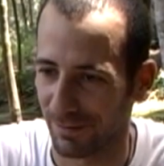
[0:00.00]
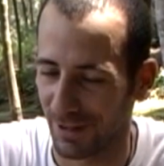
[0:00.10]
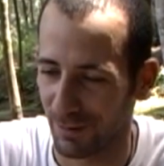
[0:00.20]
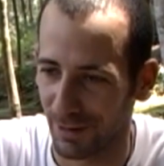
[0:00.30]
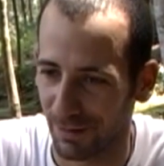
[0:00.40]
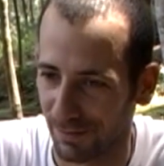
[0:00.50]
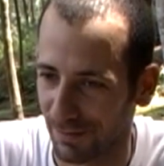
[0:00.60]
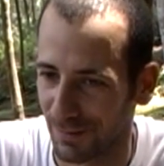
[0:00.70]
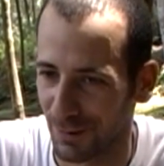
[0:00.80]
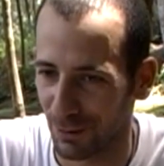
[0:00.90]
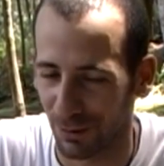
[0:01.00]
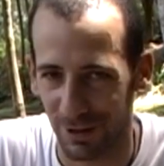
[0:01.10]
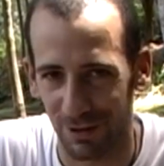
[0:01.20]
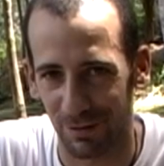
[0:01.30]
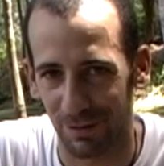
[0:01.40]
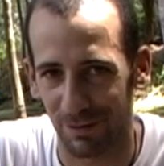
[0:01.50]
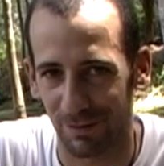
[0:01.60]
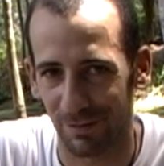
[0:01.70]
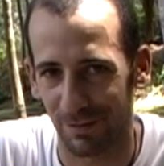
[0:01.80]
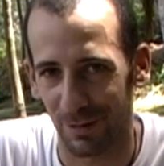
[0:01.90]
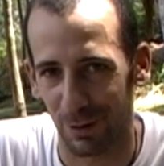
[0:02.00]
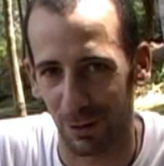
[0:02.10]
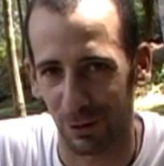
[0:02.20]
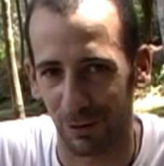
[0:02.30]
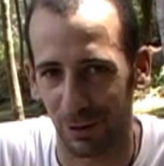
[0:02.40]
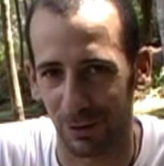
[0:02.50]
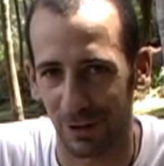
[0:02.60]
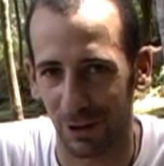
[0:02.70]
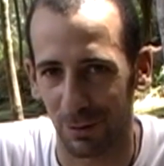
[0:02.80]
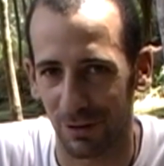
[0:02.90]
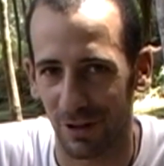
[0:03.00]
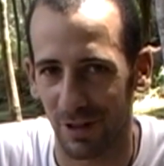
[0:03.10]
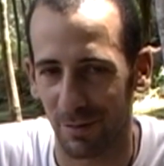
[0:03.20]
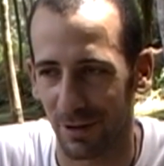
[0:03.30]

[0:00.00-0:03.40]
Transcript: I mean, you don't have a lot of contact with them,